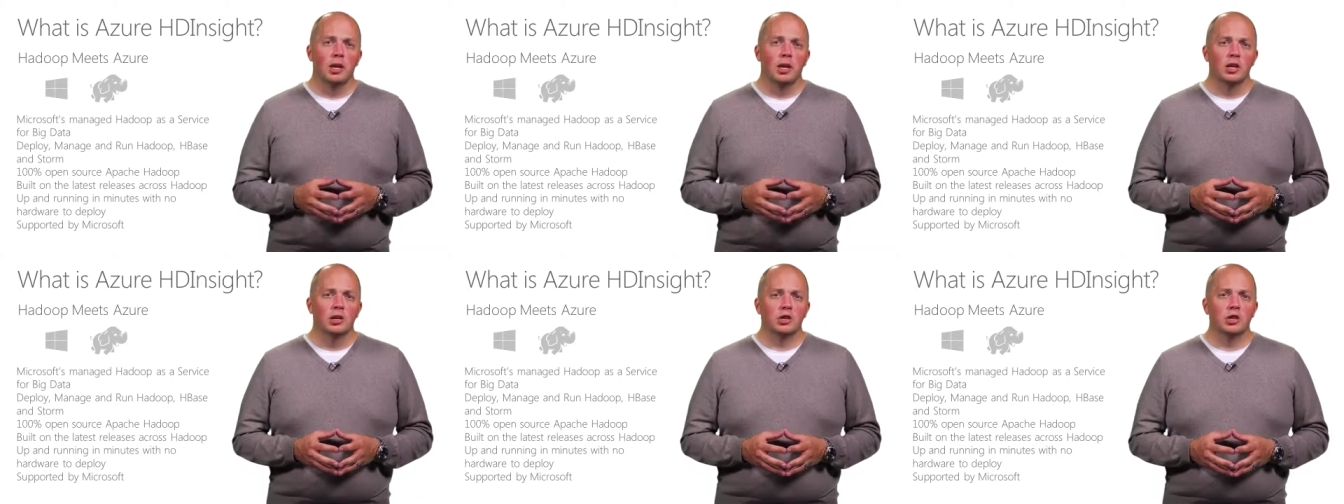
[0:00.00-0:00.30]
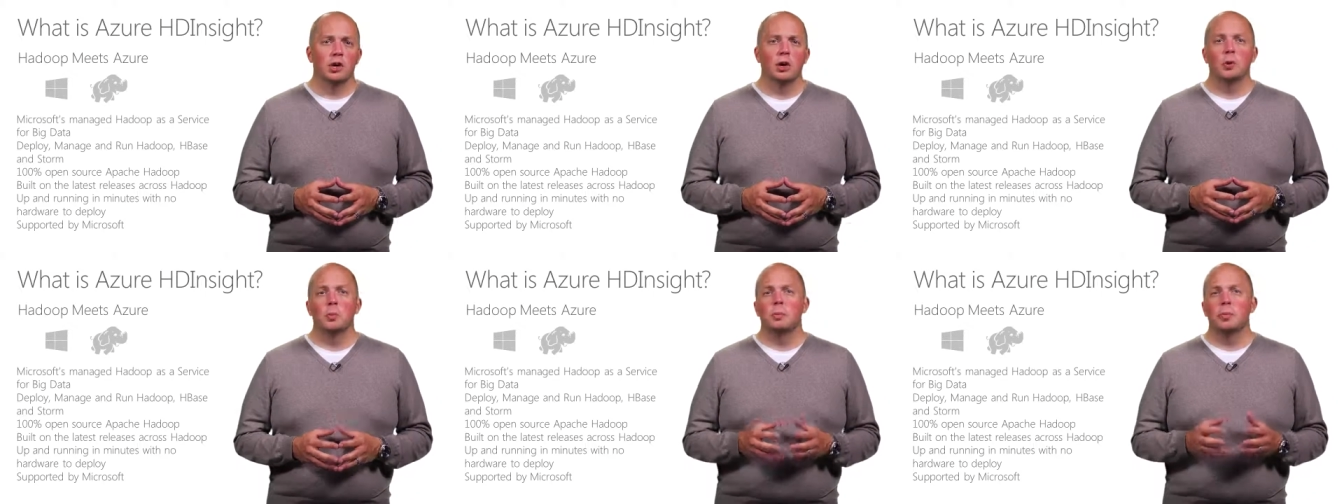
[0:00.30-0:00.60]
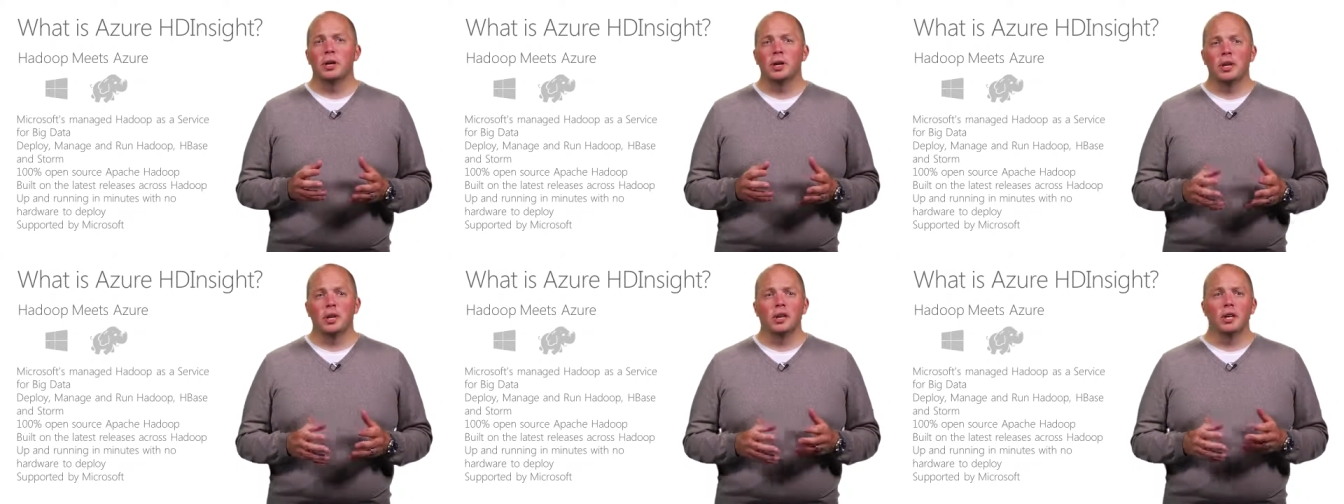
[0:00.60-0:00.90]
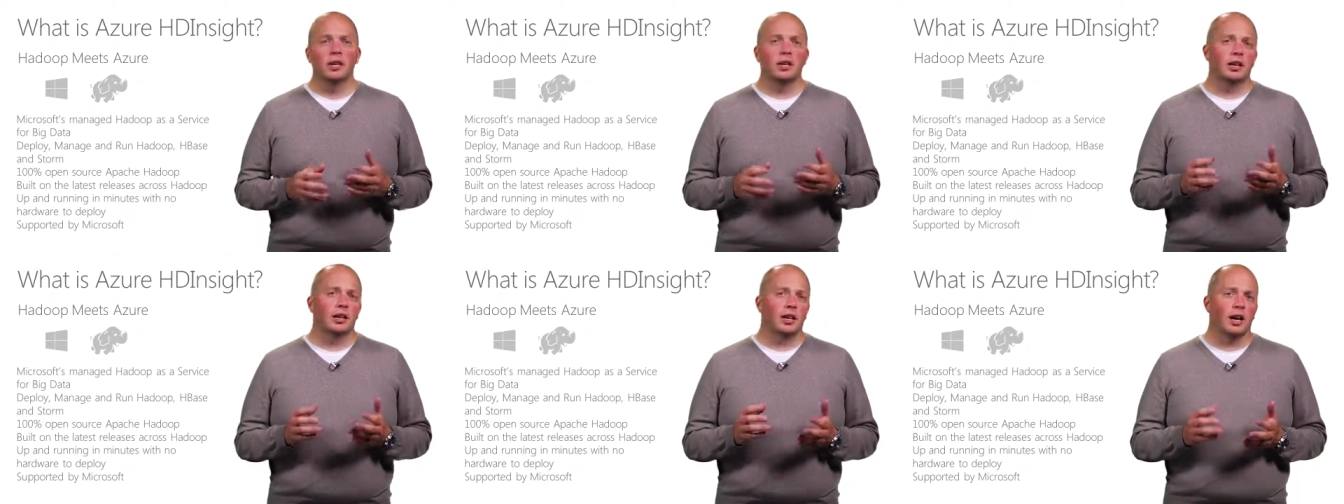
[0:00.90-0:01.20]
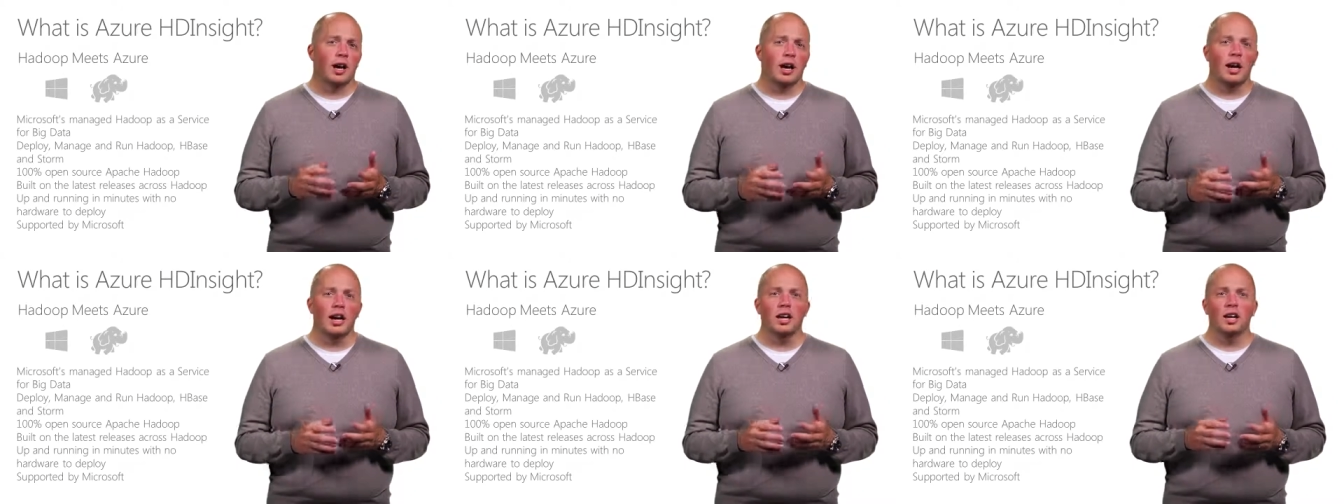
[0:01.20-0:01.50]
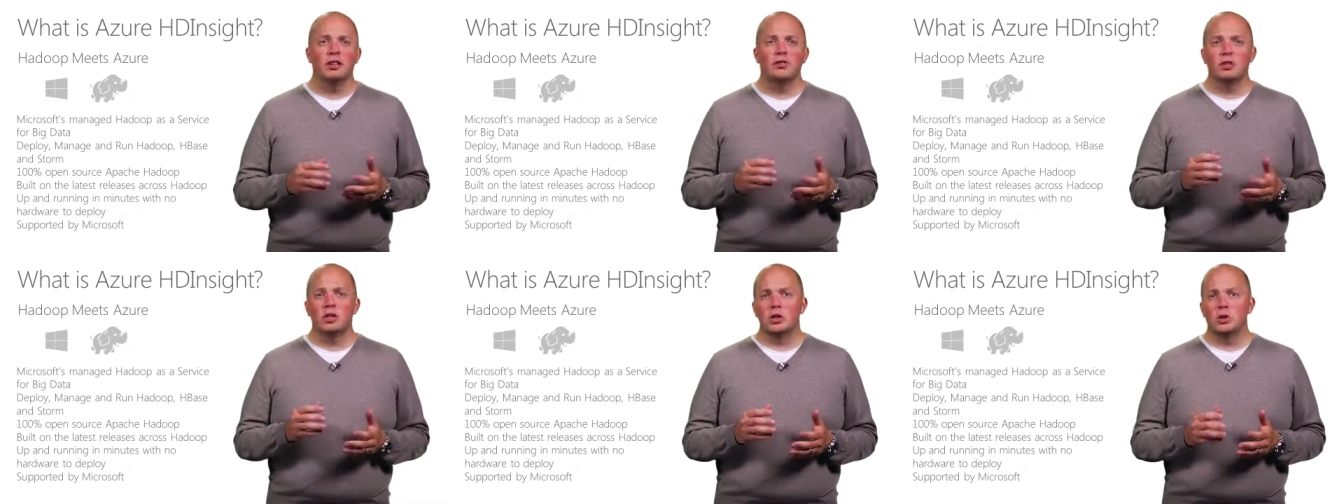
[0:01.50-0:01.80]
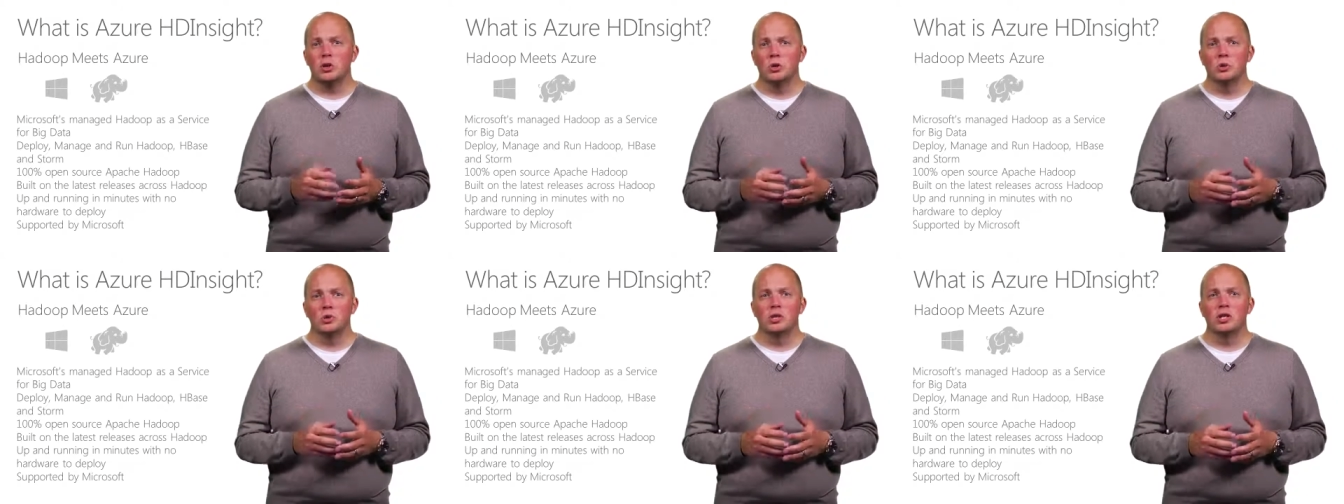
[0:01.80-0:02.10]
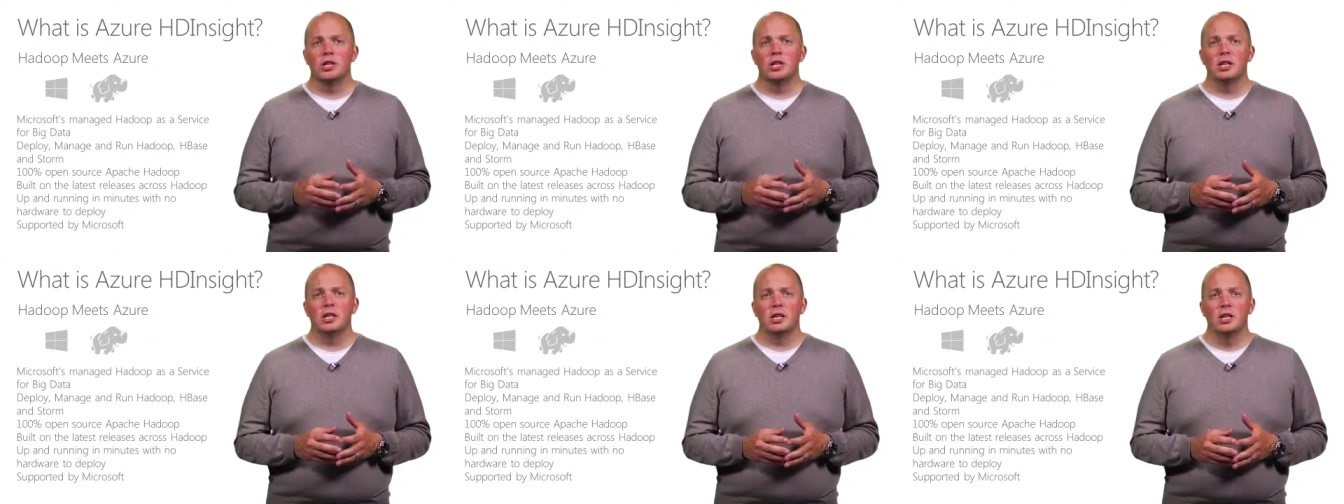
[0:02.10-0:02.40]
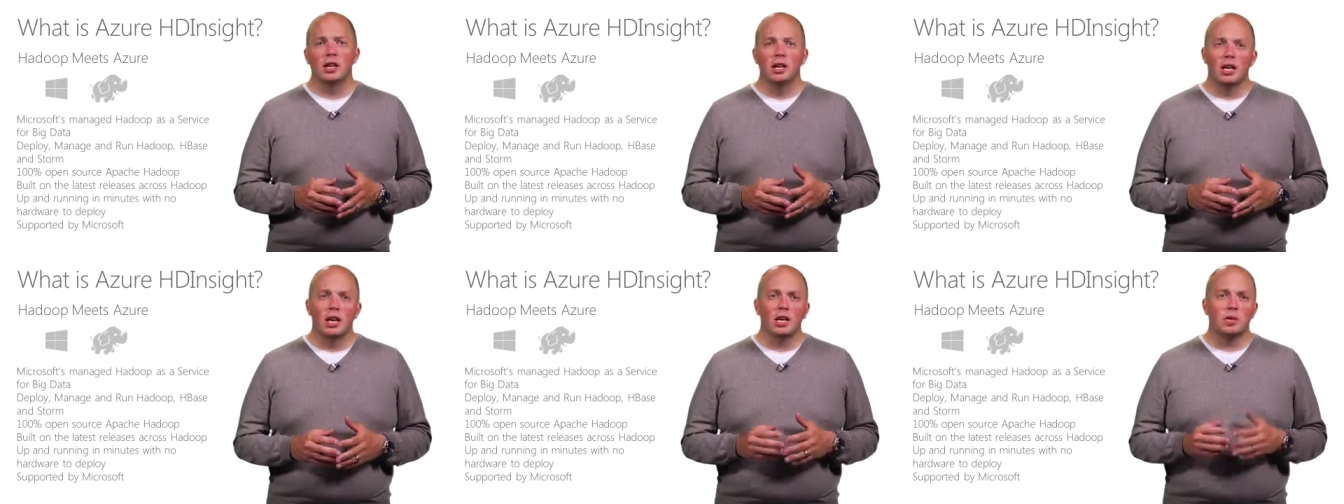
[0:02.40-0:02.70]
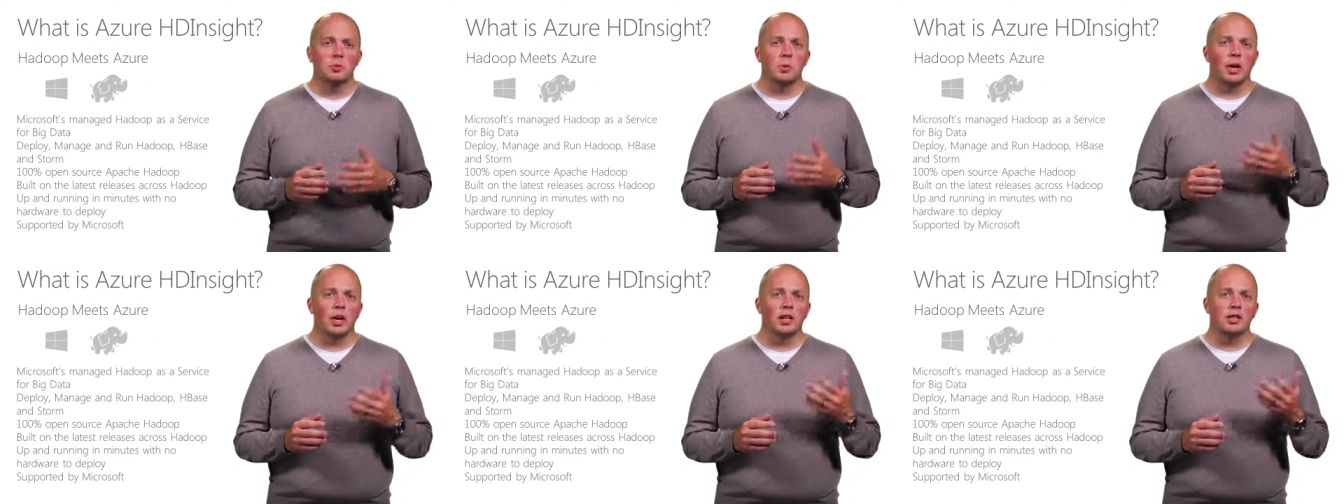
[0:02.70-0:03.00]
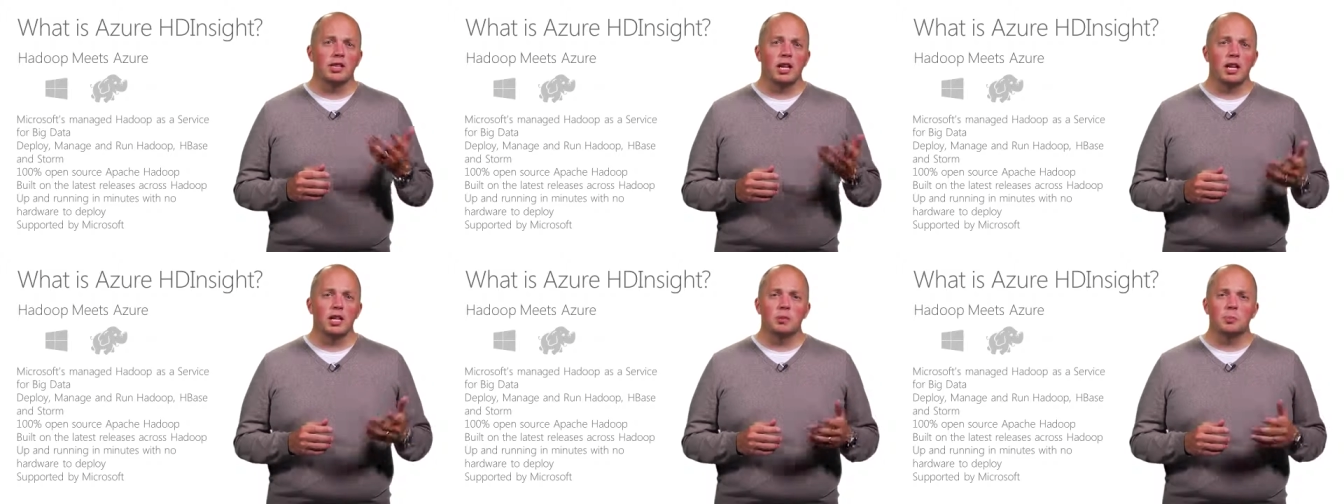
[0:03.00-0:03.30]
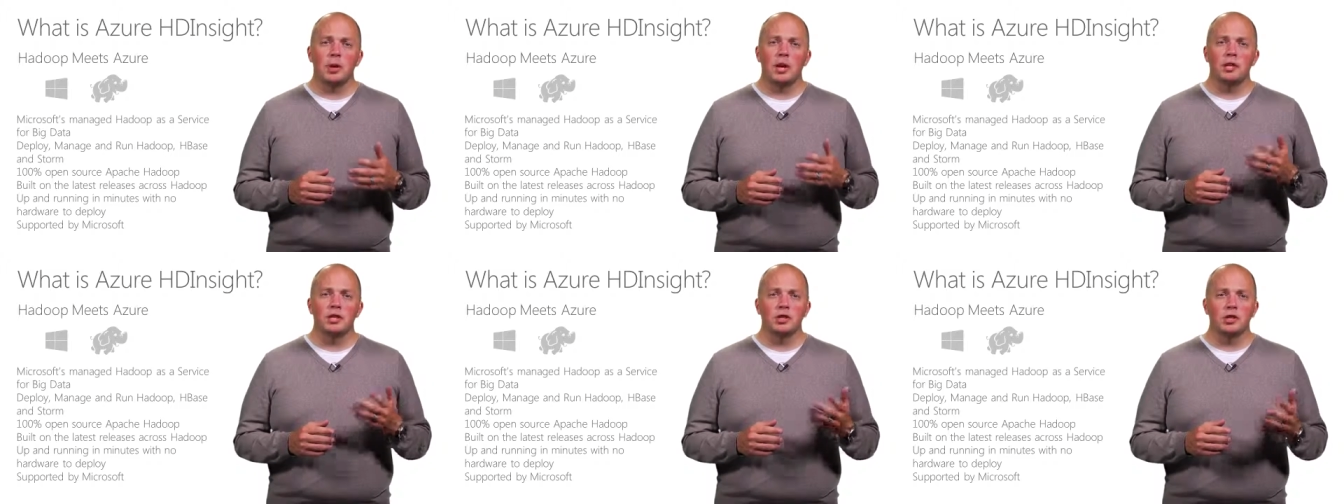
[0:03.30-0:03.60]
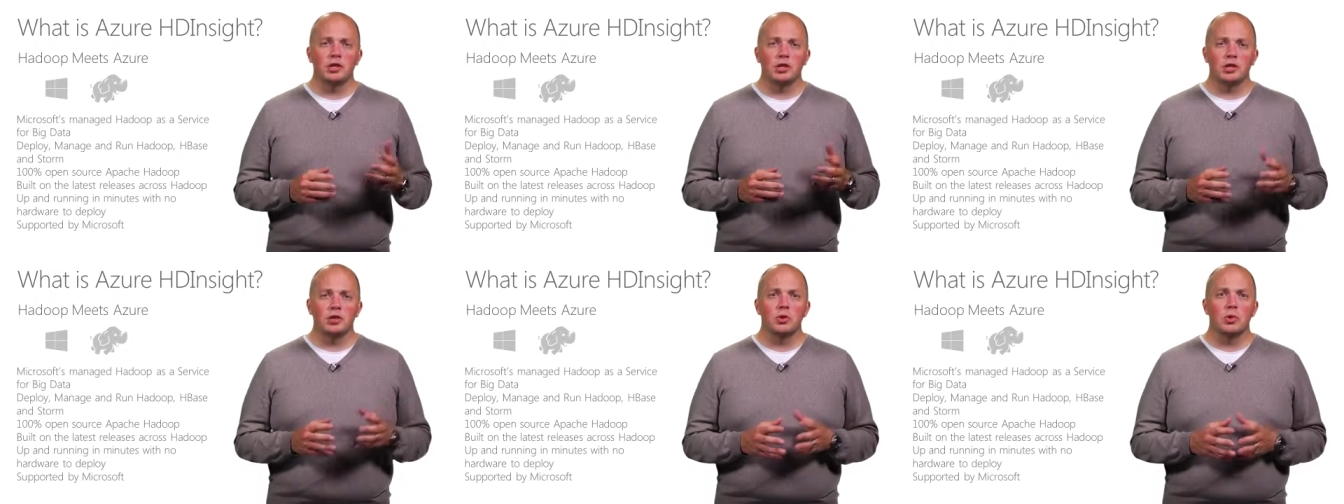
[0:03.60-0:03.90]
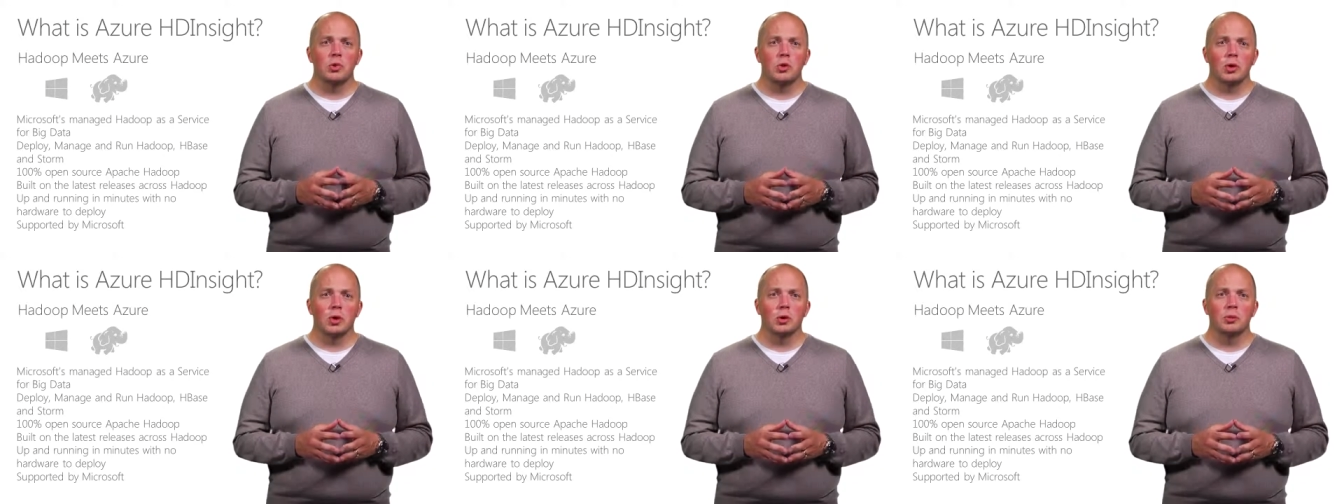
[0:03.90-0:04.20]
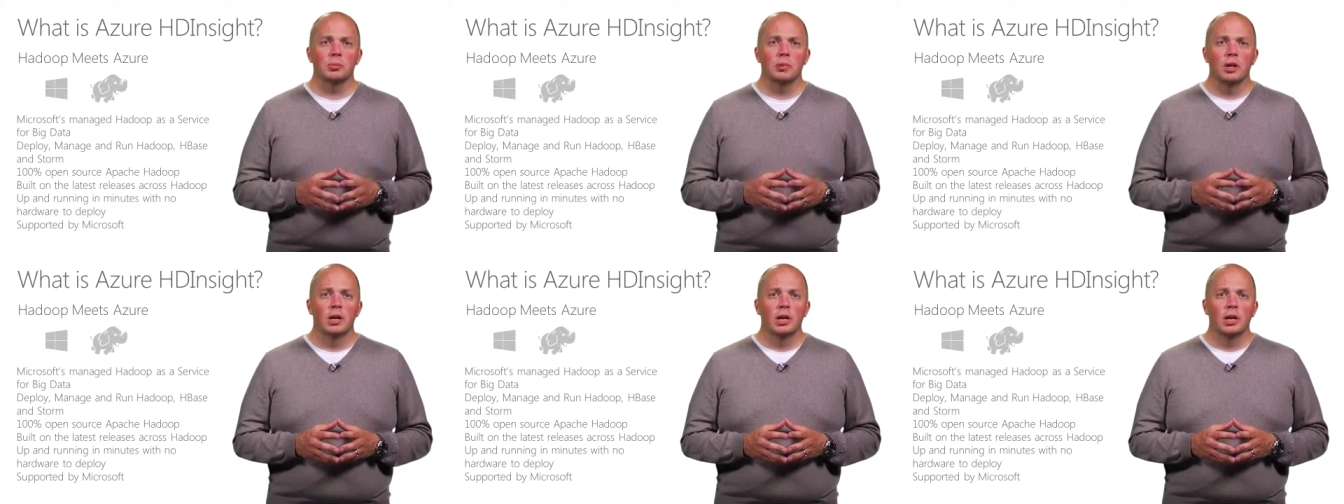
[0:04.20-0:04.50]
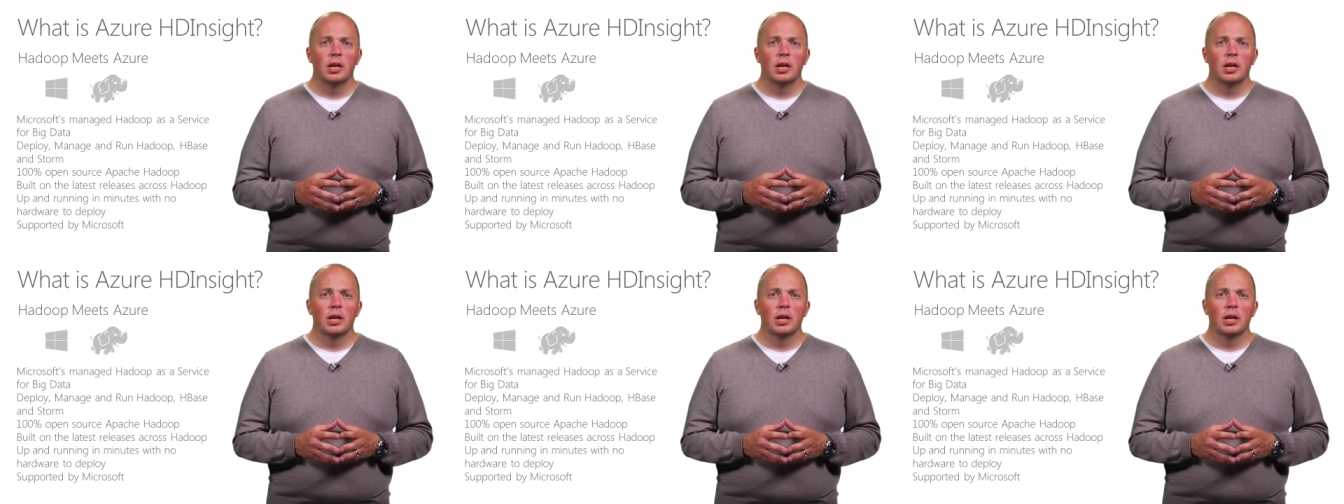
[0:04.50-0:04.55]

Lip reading: so Pig and Hive and Oozie, as well as HBase and Storm,